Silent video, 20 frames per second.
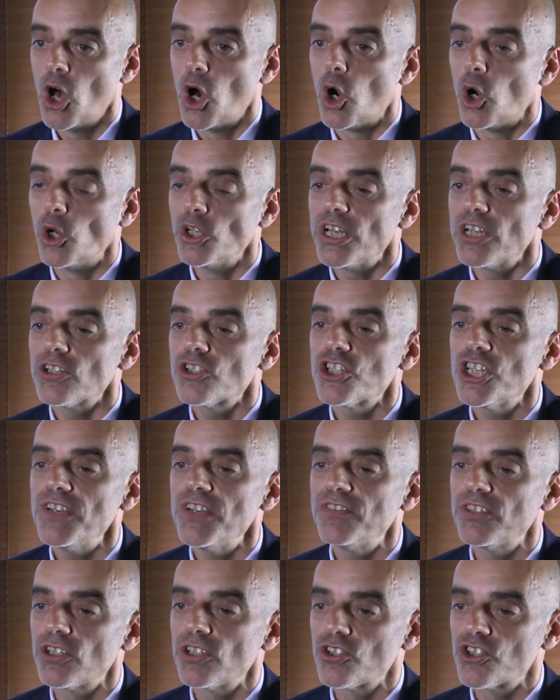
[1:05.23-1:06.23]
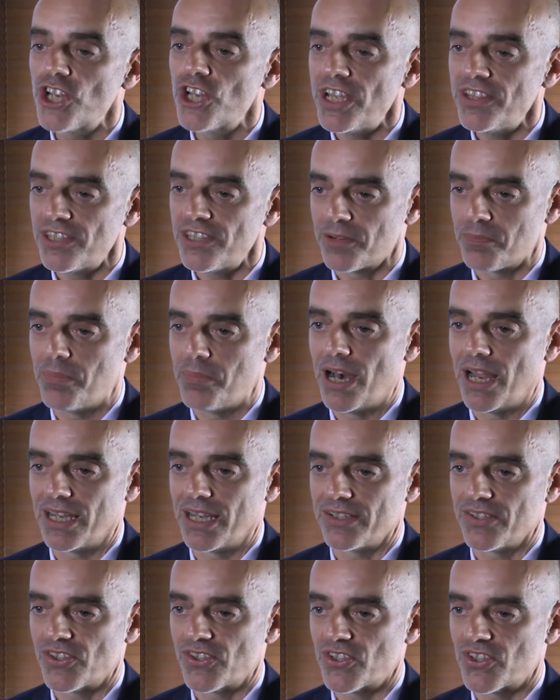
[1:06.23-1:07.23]
on achieved gender
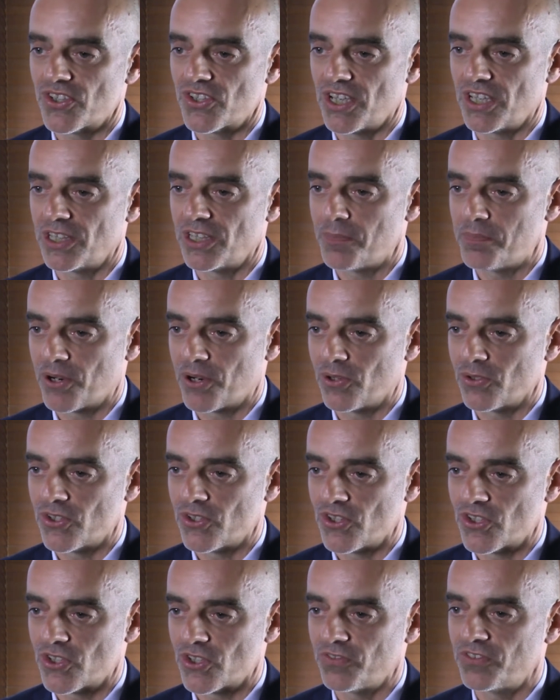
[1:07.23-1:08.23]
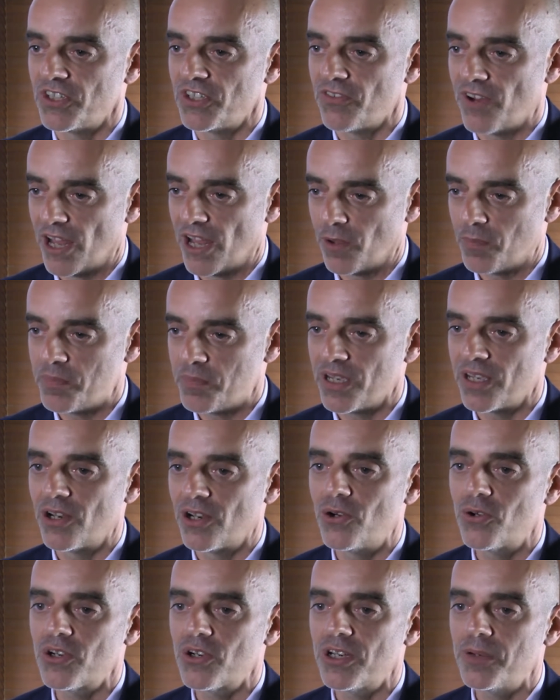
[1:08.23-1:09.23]
balance in the process of developing
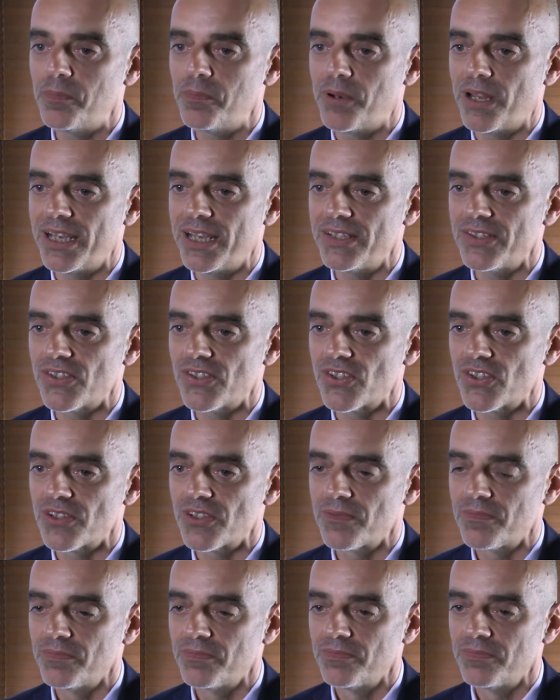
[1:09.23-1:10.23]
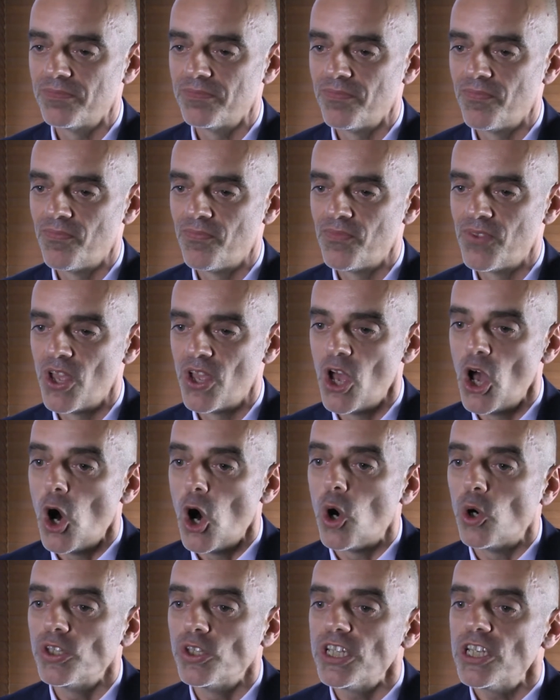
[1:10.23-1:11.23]
local plans,
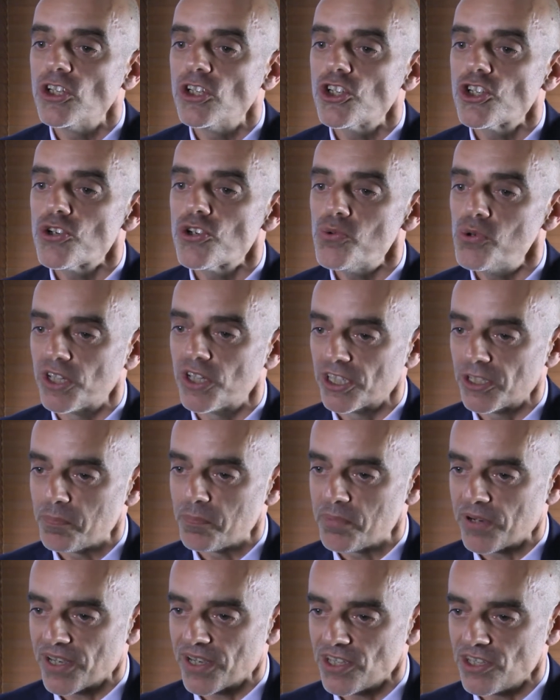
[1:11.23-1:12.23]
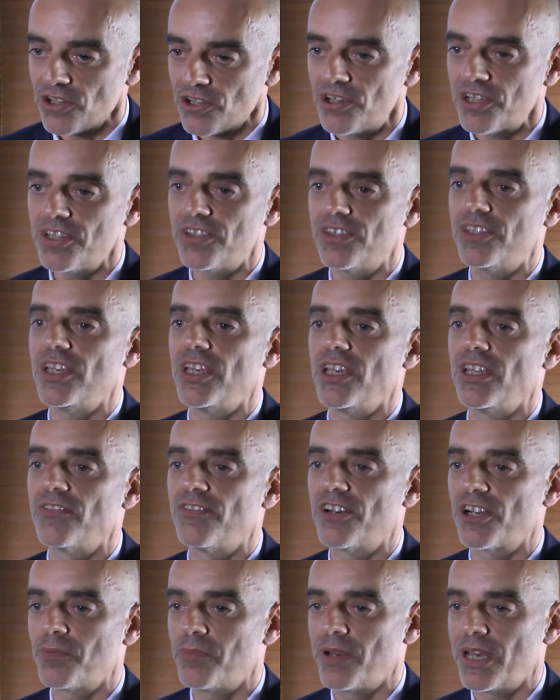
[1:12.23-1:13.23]
on ensured priority
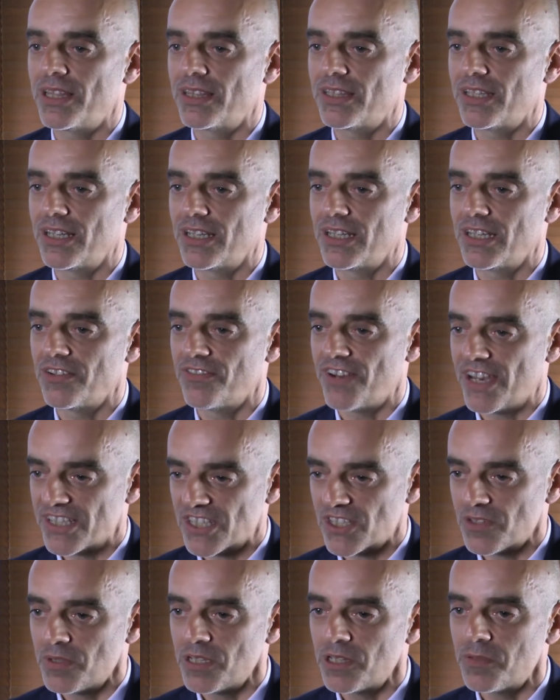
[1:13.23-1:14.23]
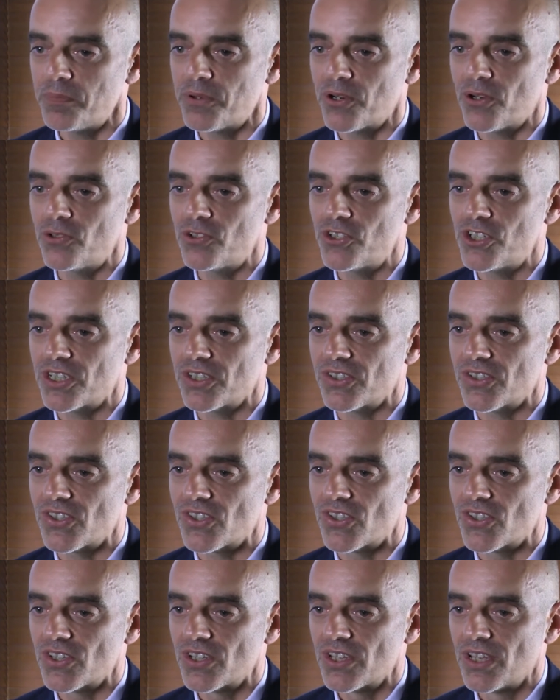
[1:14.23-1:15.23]
environmental investment
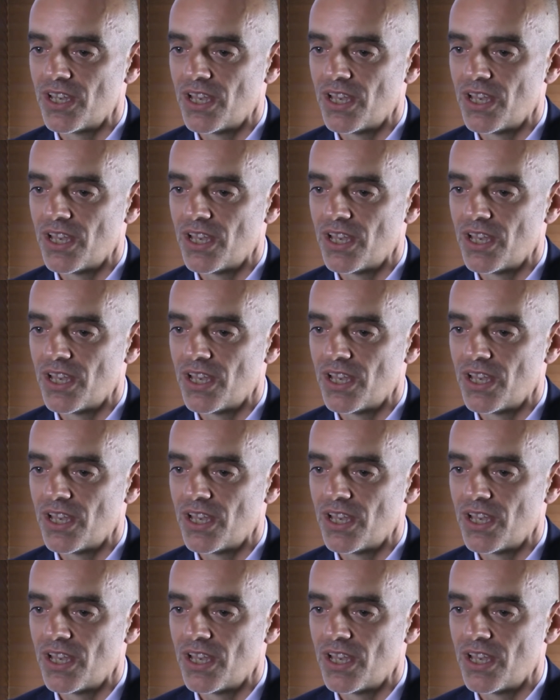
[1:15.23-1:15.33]
projects,